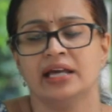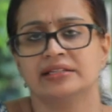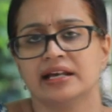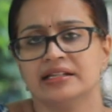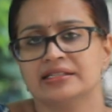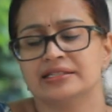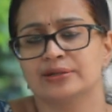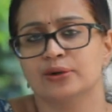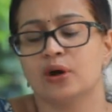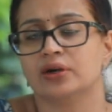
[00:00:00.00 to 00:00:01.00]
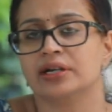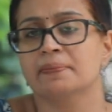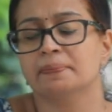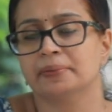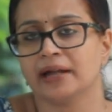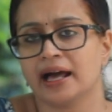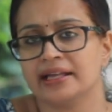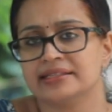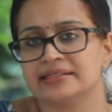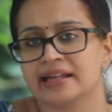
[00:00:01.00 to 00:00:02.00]
tells you or
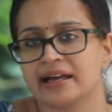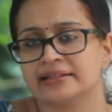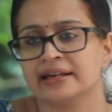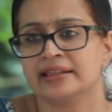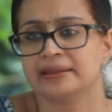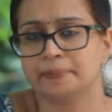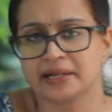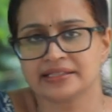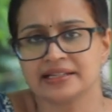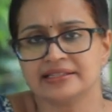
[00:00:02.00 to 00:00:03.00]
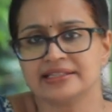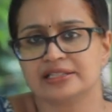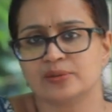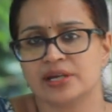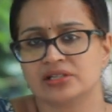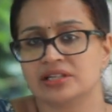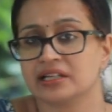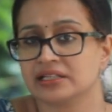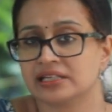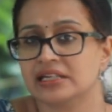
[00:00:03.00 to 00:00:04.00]
implies that the present situation
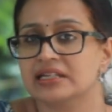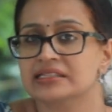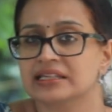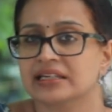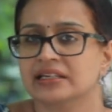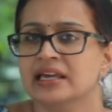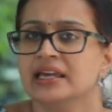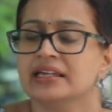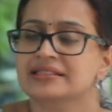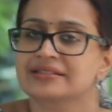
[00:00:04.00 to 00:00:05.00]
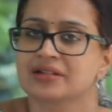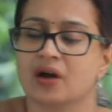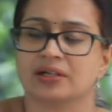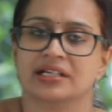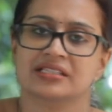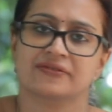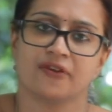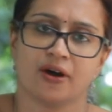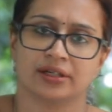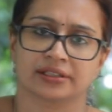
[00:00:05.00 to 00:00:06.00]
that he is in is not his
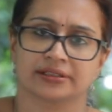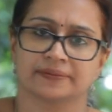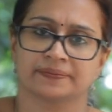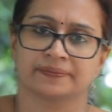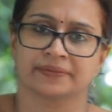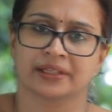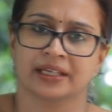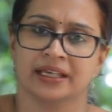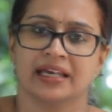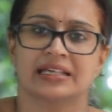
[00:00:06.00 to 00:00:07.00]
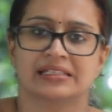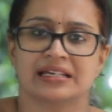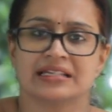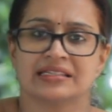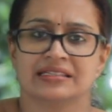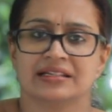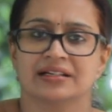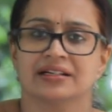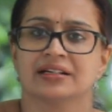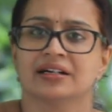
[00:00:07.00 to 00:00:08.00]
fault. It is
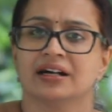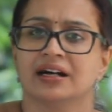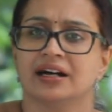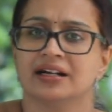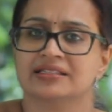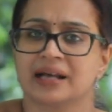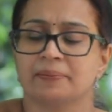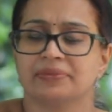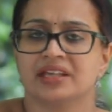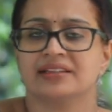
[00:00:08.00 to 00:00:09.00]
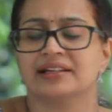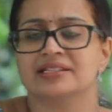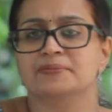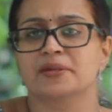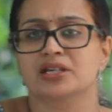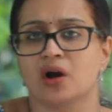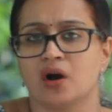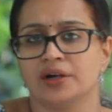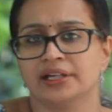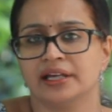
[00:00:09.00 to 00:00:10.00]
something that is
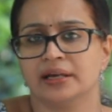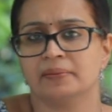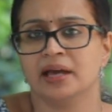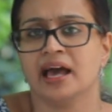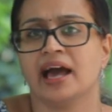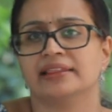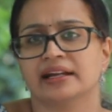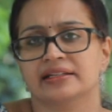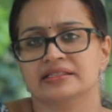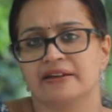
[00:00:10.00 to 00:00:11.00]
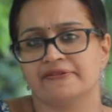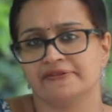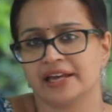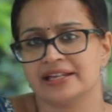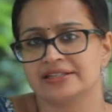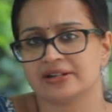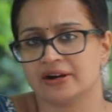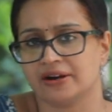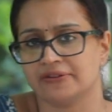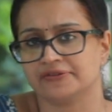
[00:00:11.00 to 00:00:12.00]
beyond him, and that is the fate
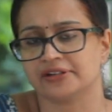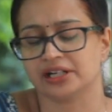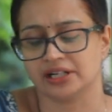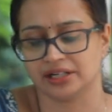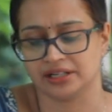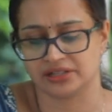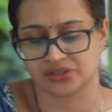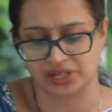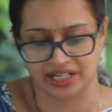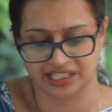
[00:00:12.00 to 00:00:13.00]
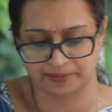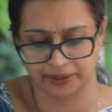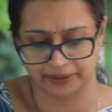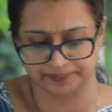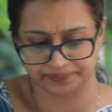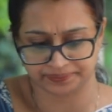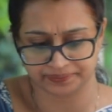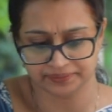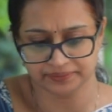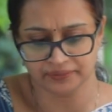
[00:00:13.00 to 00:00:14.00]
of Shakespeare,
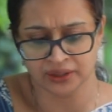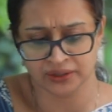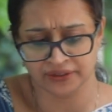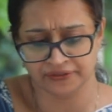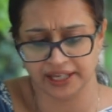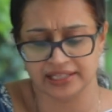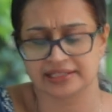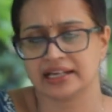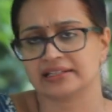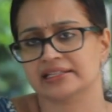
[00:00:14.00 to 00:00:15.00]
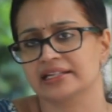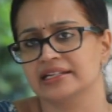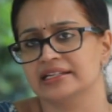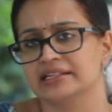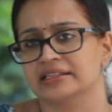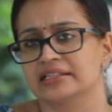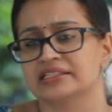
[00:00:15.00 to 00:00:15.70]
or the fate that the